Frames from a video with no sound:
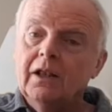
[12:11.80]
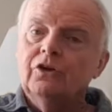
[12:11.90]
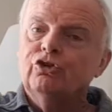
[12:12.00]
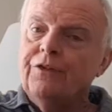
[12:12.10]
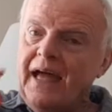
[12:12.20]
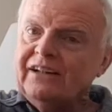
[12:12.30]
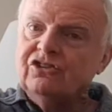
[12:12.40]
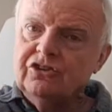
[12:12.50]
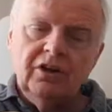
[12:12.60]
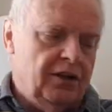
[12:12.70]
So
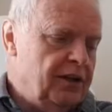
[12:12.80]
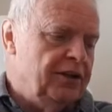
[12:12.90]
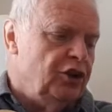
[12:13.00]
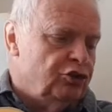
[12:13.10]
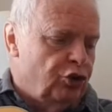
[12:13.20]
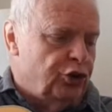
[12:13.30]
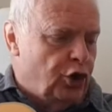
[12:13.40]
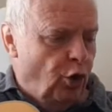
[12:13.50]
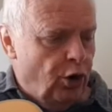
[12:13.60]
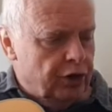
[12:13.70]
that's, so the
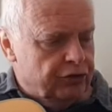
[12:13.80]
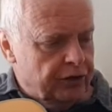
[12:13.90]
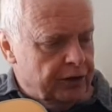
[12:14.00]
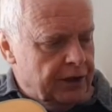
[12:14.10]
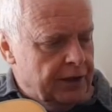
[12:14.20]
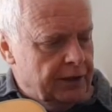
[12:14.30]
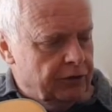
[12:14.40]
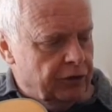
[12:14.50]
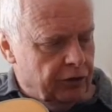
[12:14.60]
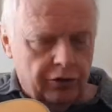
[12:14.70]
chorus,
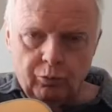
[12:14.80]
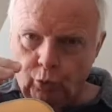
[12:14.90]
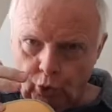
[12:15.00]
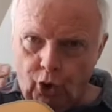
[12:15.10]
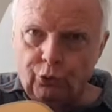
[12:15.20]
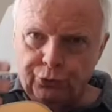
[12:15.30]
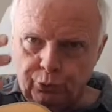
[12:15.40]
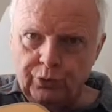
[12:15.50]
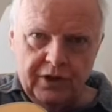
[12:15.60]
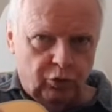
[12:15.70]
we'll go
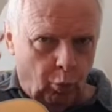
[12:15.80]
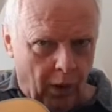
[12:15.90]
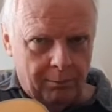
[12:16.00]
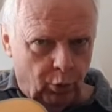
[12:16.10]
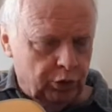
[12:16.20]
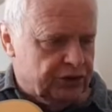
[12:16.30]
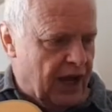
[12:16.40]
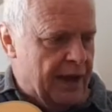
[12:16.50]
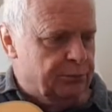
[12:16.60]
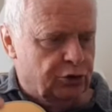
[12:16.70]
through this one more
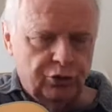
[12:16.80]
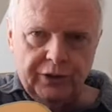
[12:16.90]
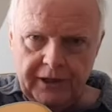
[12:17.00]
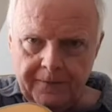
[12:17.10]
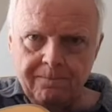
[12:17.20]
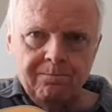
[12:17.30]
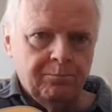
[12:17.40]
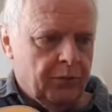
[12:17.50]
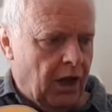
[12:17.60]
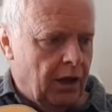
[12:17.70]
time to the
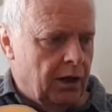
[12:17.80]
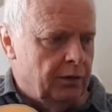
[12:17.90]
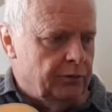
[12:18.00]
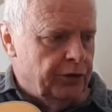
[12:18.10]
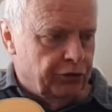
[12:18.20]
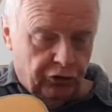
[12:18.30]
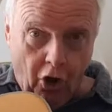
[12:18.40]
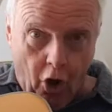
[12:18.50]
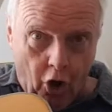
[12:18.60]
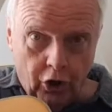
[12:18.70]

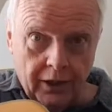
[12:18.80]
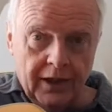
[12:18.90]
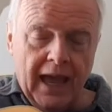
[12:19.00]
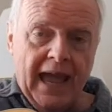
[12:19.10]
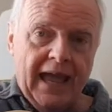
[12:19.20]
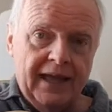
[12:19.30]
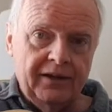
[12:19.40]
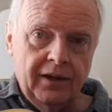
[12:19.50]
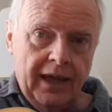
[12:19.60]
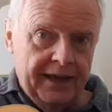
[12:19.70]
song,
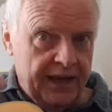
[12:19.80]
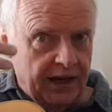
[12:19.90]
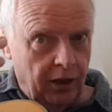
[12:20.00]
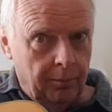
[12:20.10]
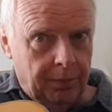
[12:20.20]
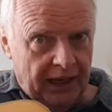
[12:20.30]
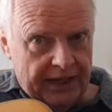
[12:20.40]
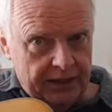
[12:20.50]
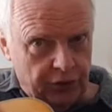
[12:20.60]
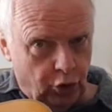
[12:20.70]
and then I'll
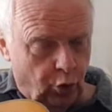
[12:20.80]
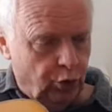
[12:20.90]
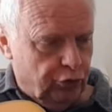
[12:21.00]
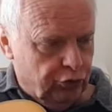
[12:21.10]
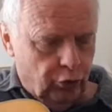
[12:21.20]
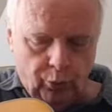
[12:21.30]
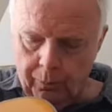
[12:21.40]
play the chorus through.